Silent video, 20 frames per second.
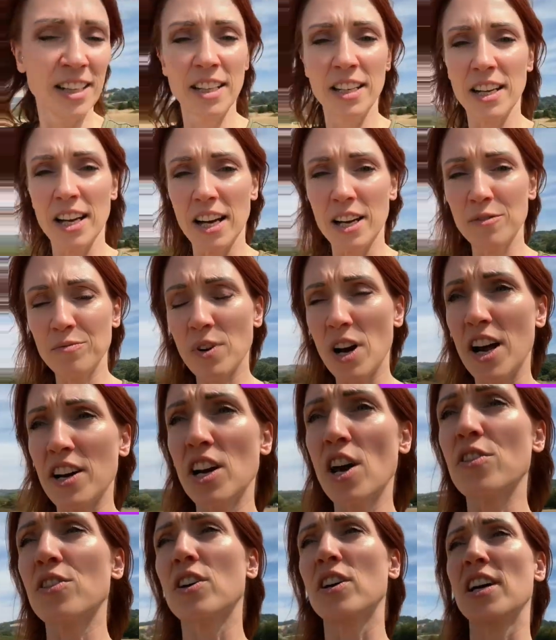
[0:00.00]
Yeah.
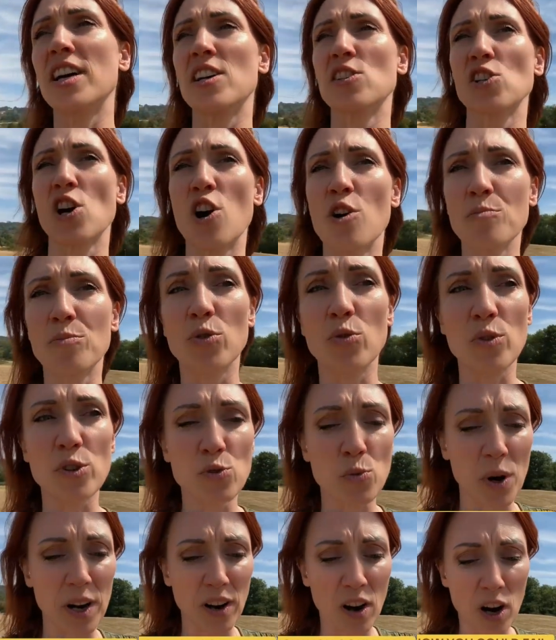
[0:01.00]
Another example is
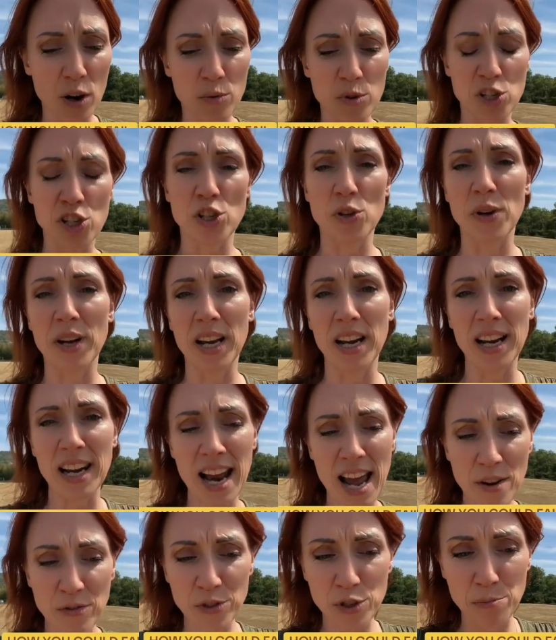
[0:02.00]
when I was doing a
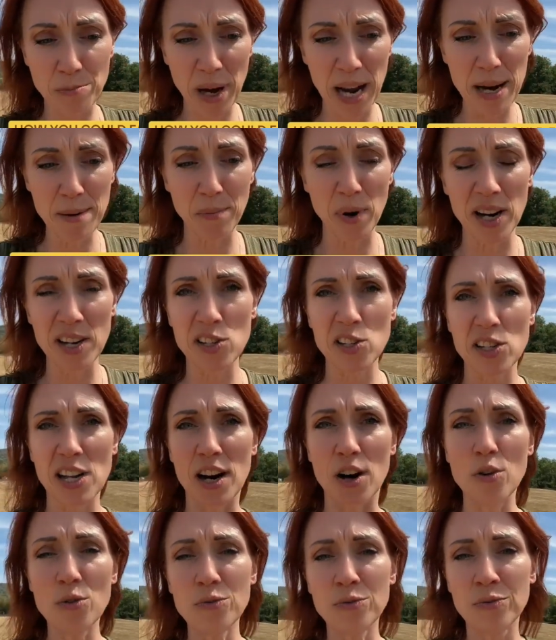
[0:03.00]
left bay
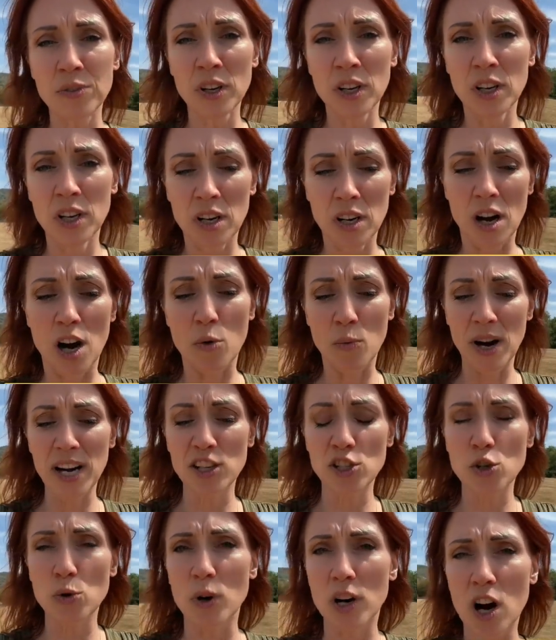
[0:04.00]
myself. I went
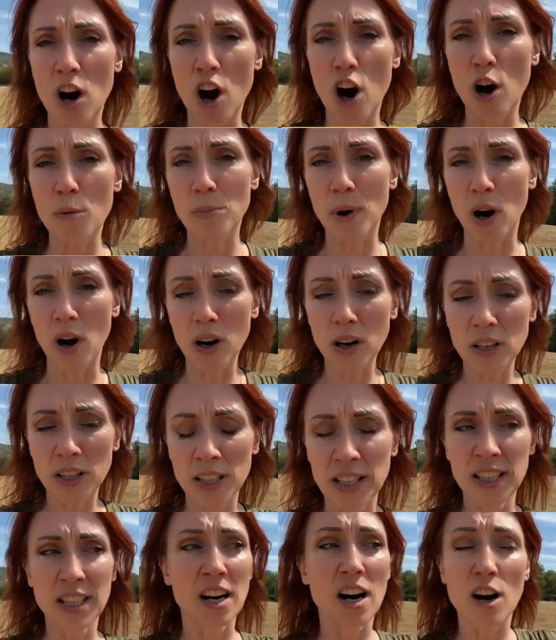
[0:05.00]
into a car park.
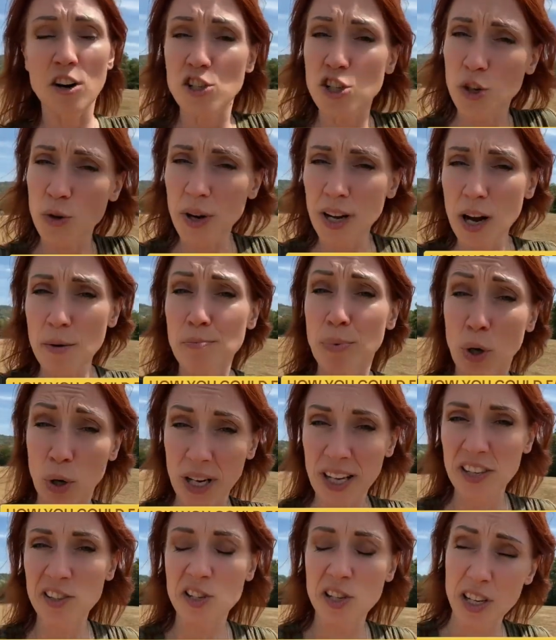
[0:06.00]
I was doing a pull
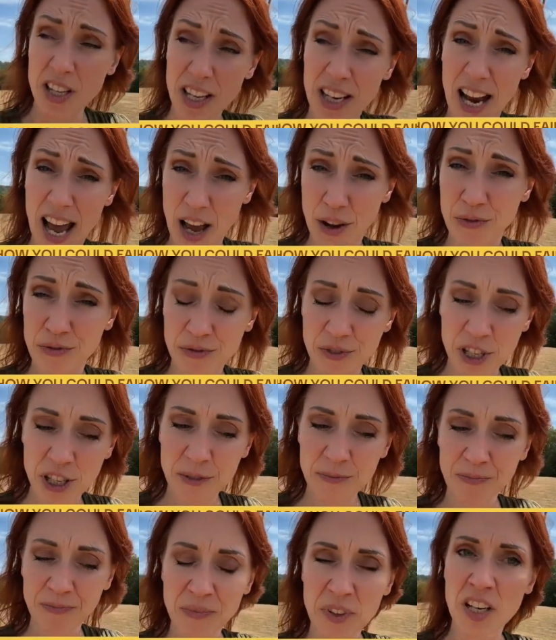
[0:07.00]
into the left.
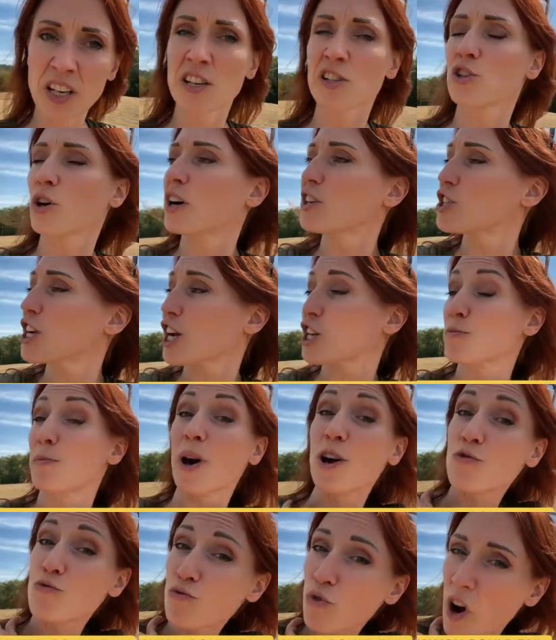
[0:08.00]
So I checked my
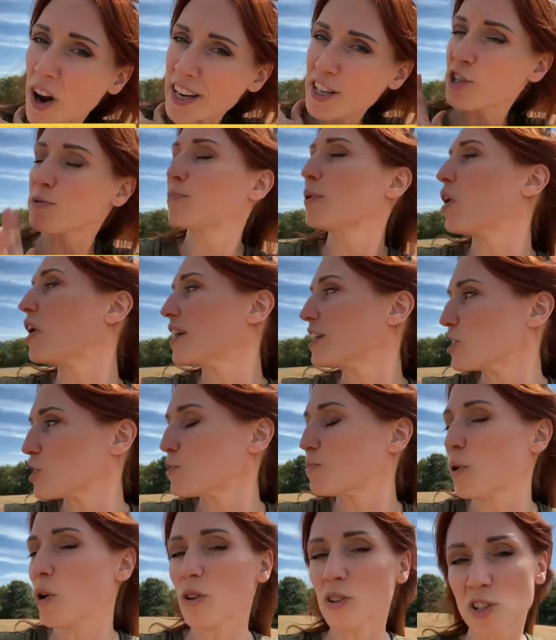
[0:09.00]
right blind
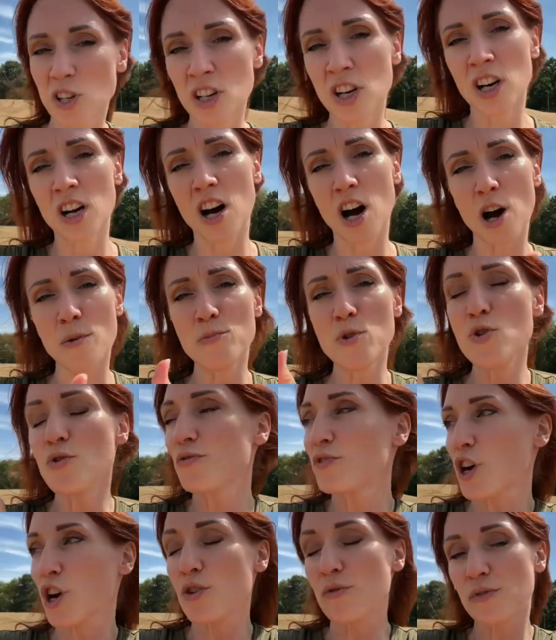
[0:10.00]
spot. I moved
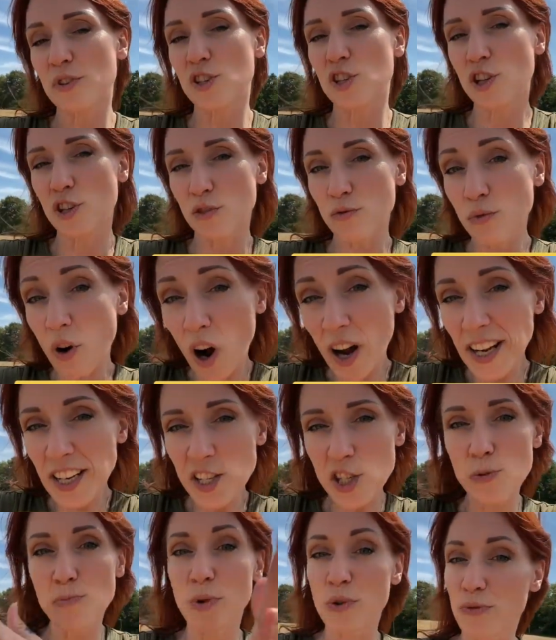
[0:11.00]
over to the
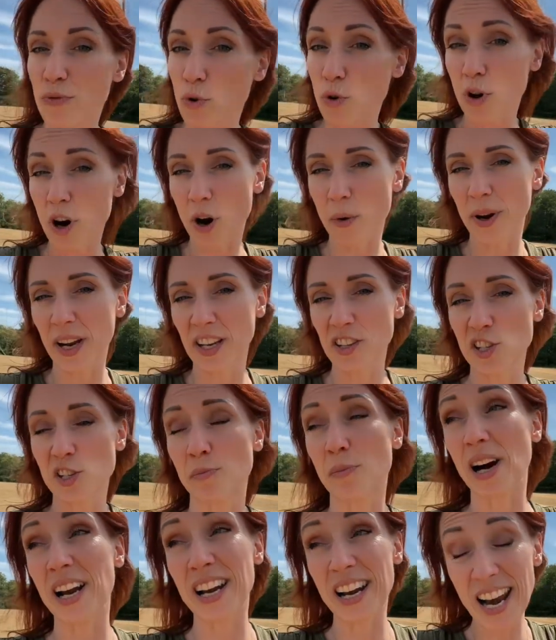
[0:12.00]
right before going into
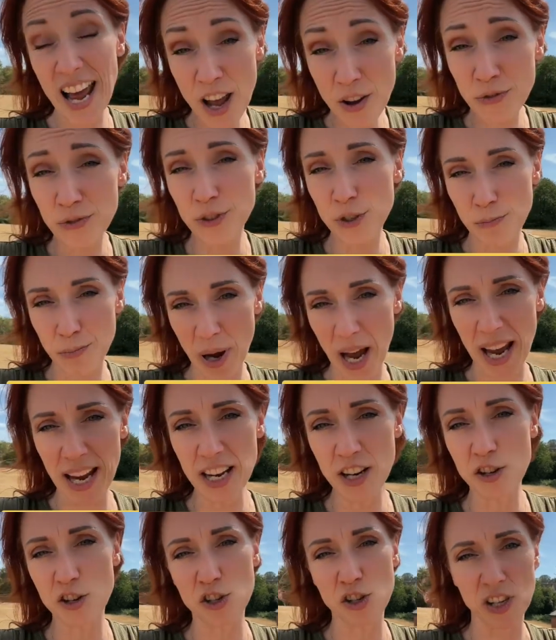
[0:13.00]
my left bay,
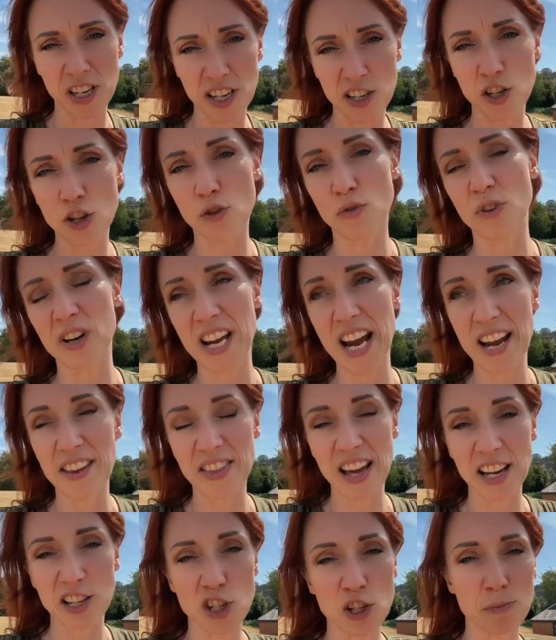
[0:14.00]
because you need to create
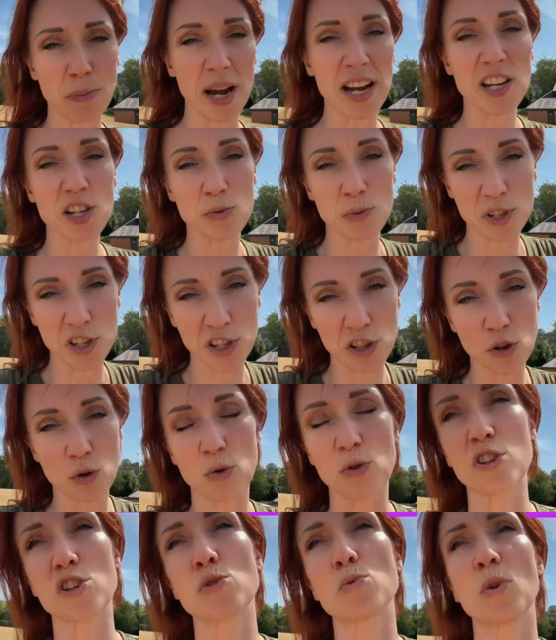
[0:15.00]
that space, which is called
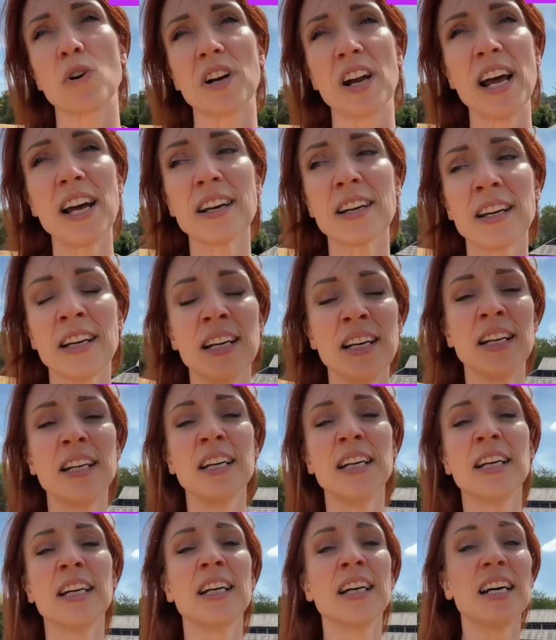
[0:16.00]
a swan neck.
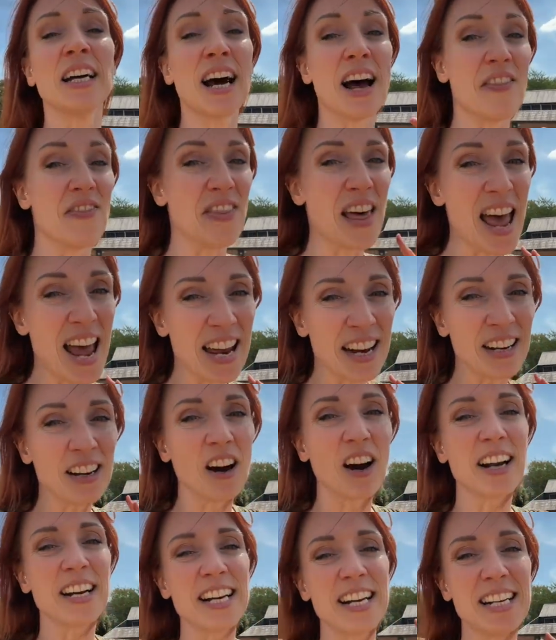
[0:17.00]
And then
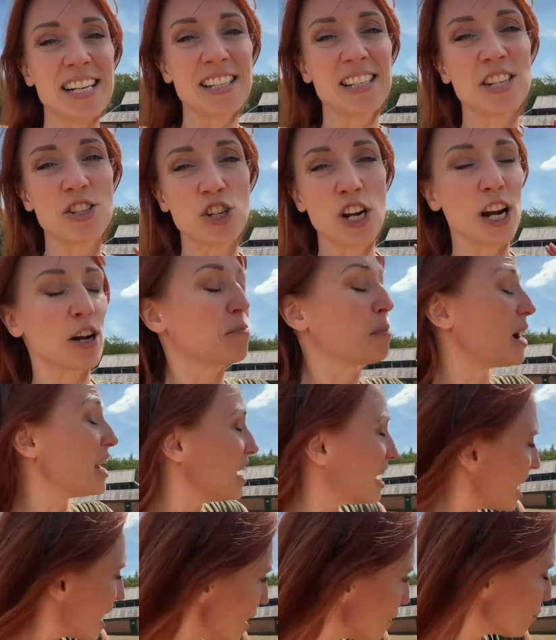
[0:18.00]
I needed to check my
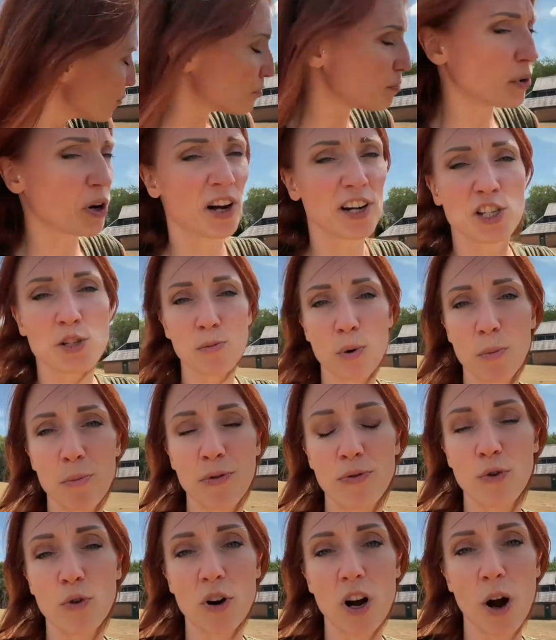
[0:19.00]
left blind spot
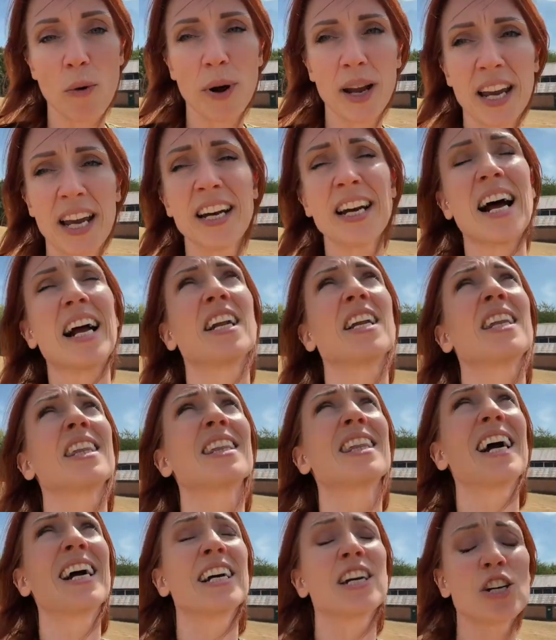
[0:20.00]
before going in. And
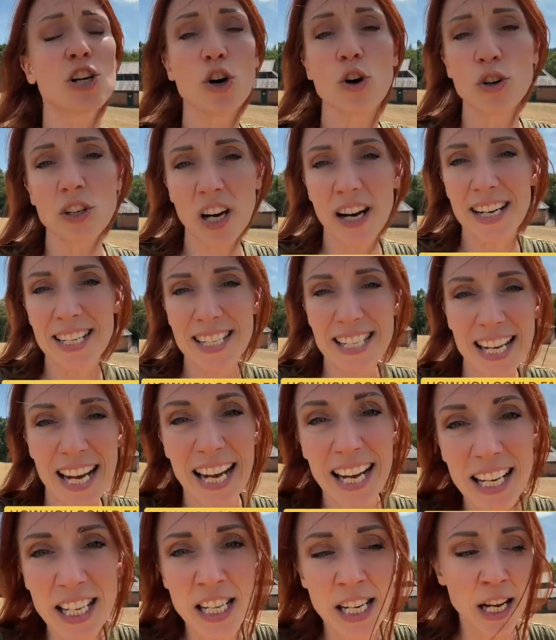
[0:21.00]
thank God I
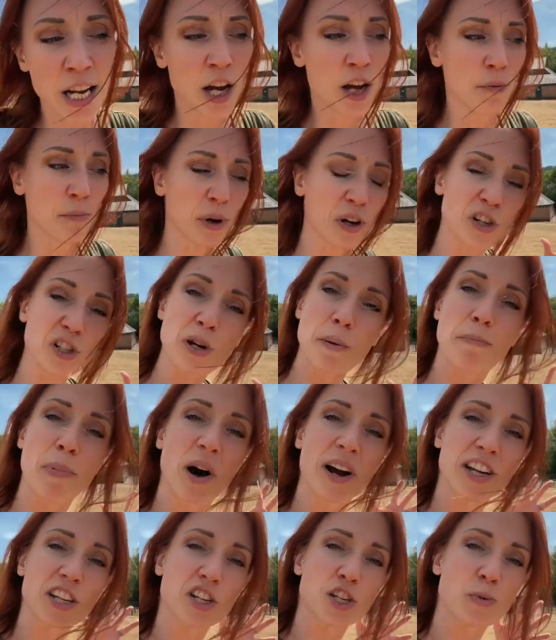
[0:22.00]
did, because a
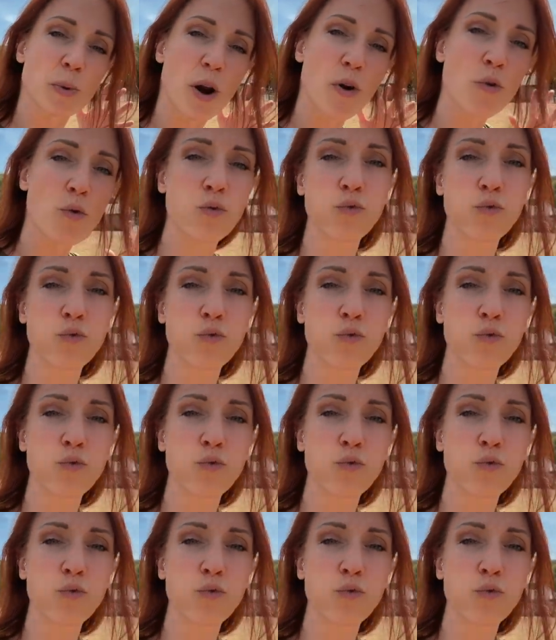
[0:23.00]
bike just went